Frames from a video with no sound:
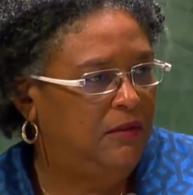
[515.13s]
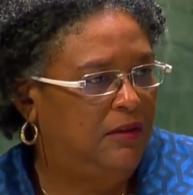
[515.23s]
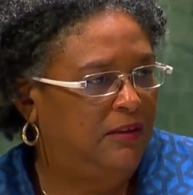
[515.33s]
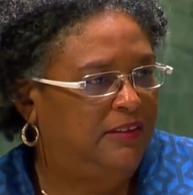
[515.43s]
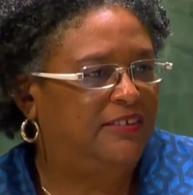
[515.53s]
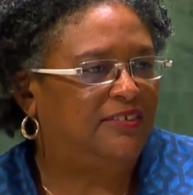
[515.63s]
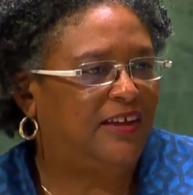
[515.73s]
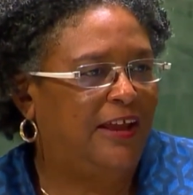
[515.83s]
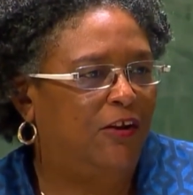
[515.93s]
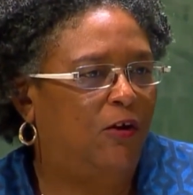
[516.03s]
This
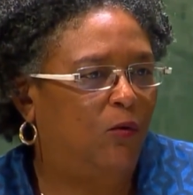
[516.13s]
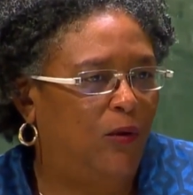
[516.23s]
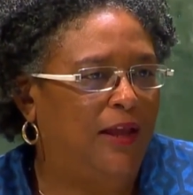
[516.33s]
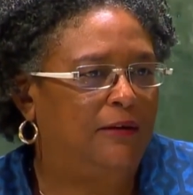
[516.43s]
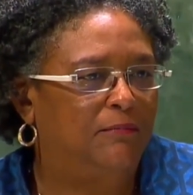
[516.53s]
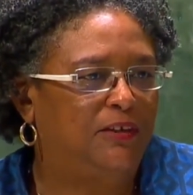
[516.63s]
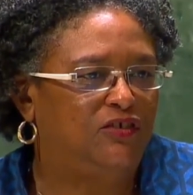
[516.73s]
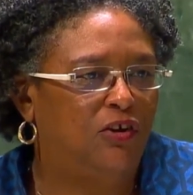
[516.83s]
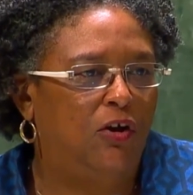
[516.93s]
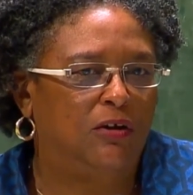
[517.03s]
cannot wait
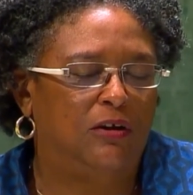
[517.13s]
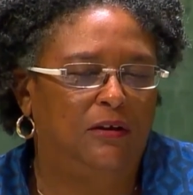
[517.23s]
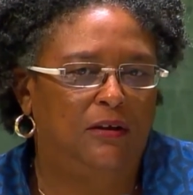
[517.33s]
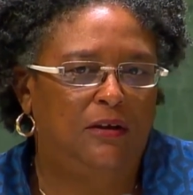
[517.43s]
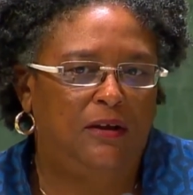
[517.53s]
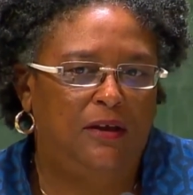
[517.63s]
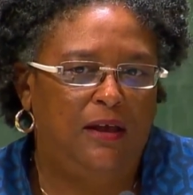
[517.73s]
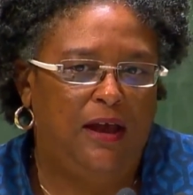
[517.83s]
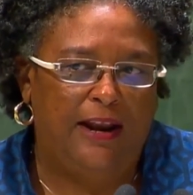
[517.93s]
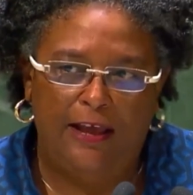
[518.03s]
much longer.
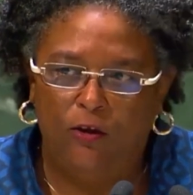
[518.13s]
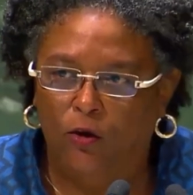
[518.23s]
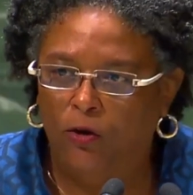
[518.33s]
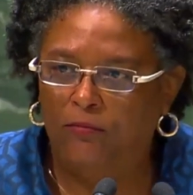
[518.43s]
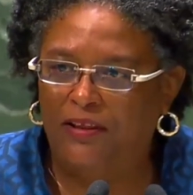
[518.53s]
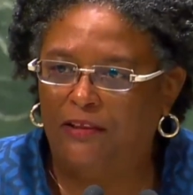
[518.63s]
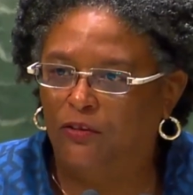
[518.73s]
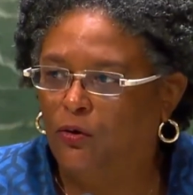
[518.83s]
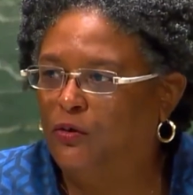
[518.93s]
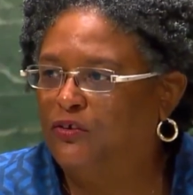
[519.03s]
And I hope that
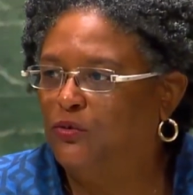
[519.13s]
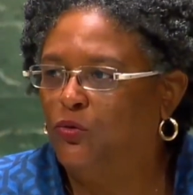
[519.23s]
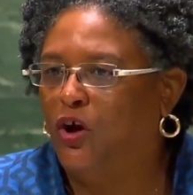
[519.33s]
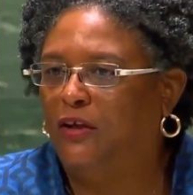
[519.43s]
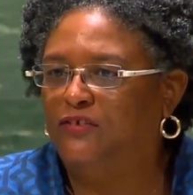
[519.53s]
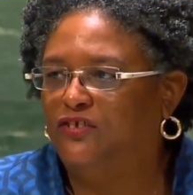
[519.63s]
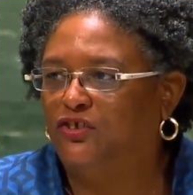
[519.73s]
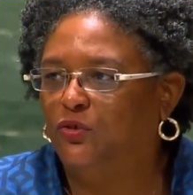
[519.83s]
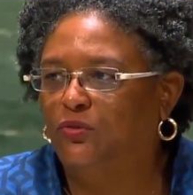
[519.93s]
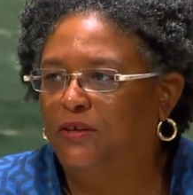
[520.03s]
those who
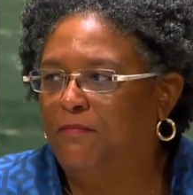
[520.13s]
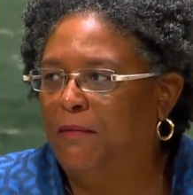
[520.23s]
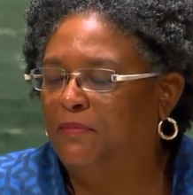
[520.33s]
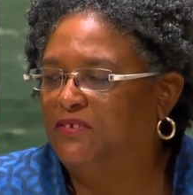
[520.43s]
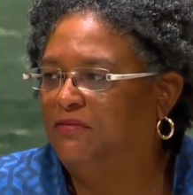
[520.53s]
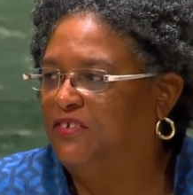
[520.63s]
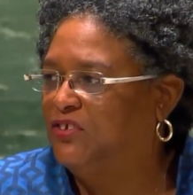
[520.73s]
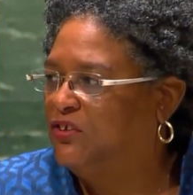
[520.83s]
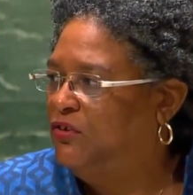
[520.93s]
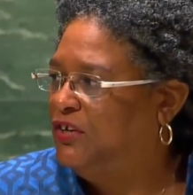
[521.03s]
constitute the members of the
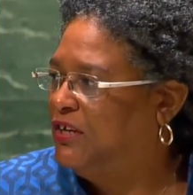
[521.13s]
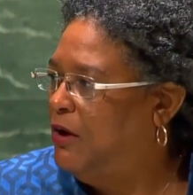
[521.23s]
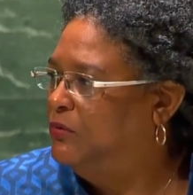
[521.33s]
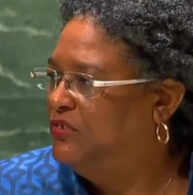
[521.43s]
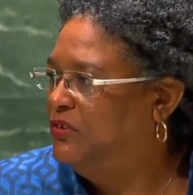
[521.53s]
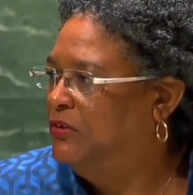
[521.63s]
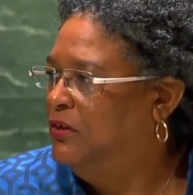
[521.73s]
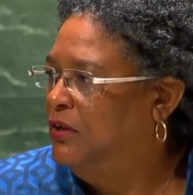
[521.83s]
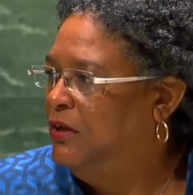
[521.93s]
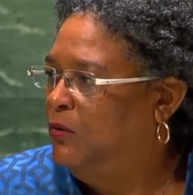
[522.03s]
Security Council
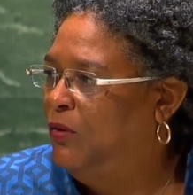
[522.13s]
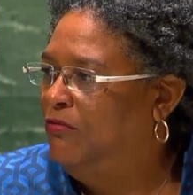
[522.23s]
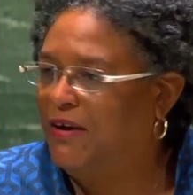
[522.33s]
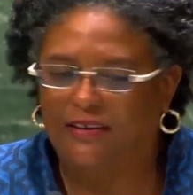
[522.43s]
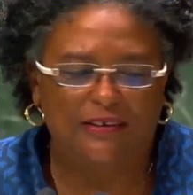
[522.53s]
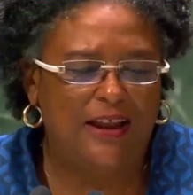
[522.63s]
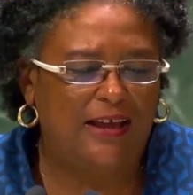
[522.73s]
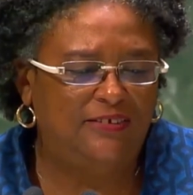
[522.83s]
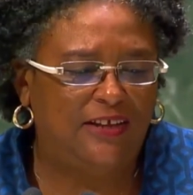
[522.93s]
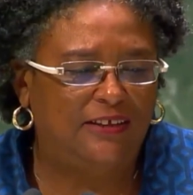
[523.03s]
will
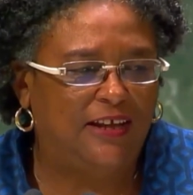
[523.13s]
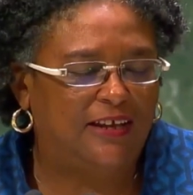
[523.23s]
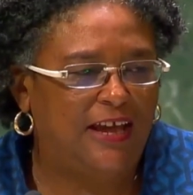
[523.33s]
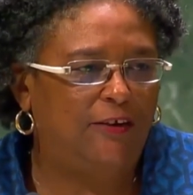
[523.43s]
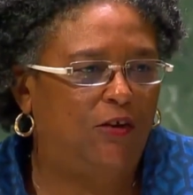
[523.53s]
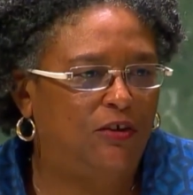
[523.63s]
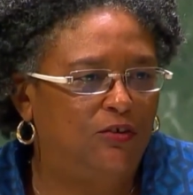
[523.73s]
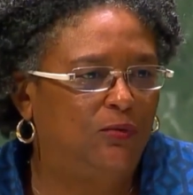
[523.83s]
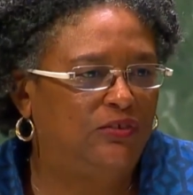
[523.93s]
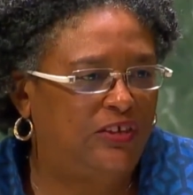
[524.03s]
recognize that they cannot
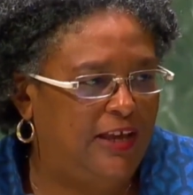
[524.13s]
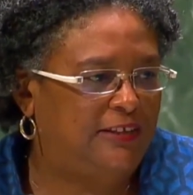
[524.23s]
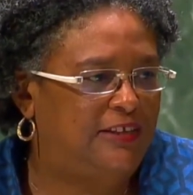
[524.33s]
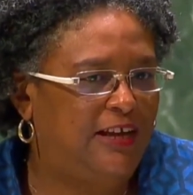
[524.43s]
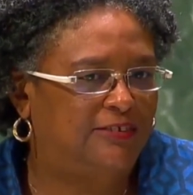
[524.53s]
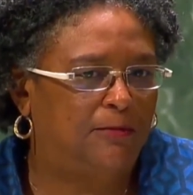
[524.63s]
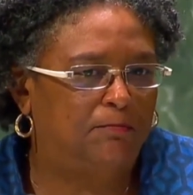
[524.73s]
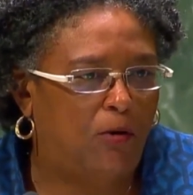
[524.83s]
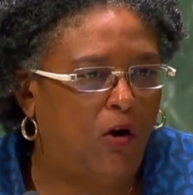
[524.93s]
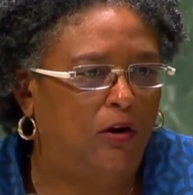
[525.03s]
use Haiti as a
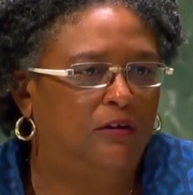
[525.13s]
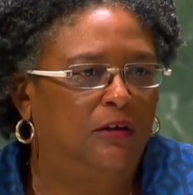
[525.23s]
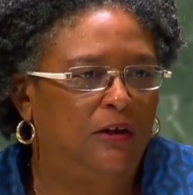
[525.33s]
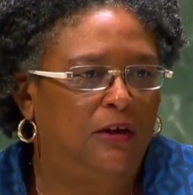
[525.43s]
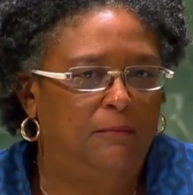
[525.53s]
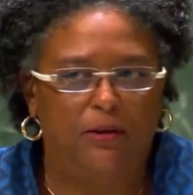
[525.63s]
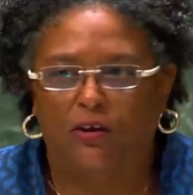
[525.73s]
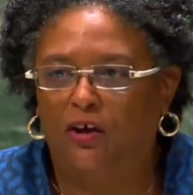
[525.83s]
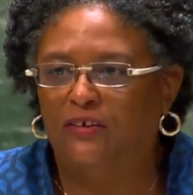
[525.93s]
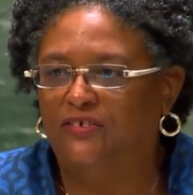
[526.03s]
pawn
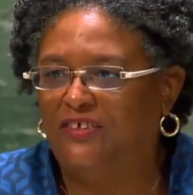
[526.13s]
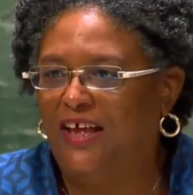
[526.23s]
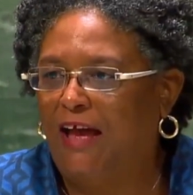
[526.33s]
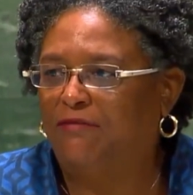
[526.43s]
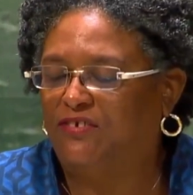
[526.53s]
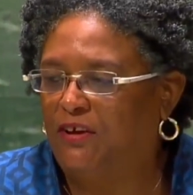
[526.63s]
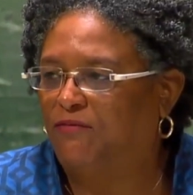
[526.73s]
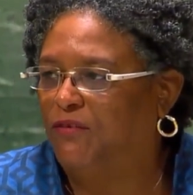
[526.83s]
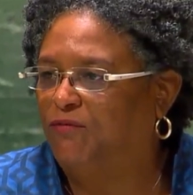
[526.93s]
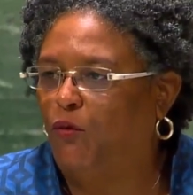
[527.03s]
because they have
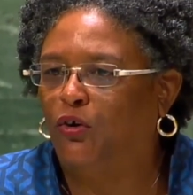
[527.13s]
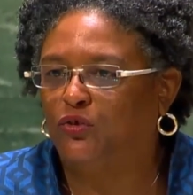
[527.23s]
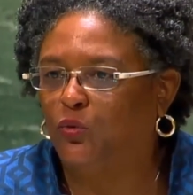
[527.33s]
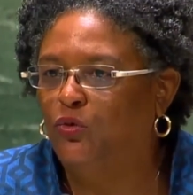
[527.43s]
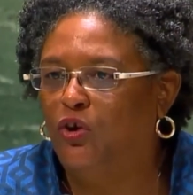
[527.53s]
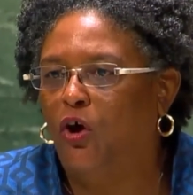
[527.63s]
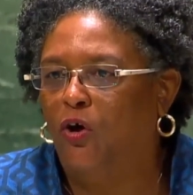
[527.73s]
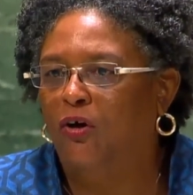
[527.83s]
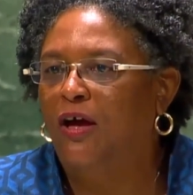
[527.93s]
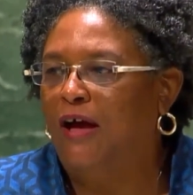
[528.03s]
suffered for too
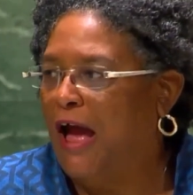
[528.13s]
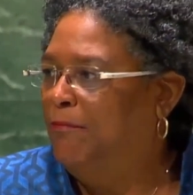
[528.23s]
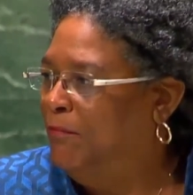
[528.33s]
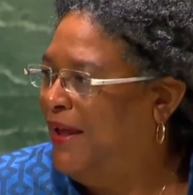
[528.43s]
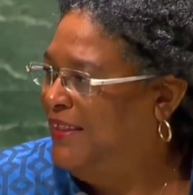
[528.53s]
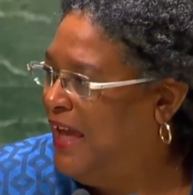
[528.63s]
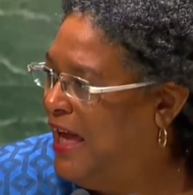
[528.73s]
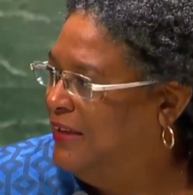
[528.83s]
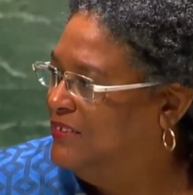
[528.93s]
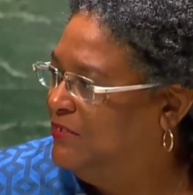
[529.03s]
long and by the
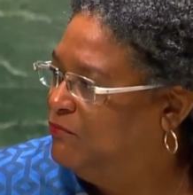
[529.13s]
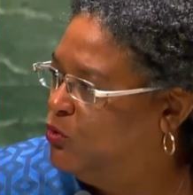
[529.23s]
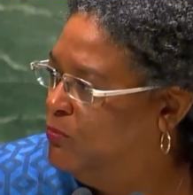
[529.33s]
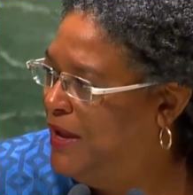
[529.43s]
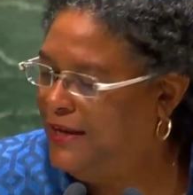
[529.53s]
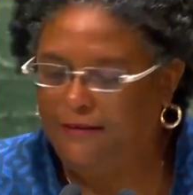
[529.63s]
hands of too many.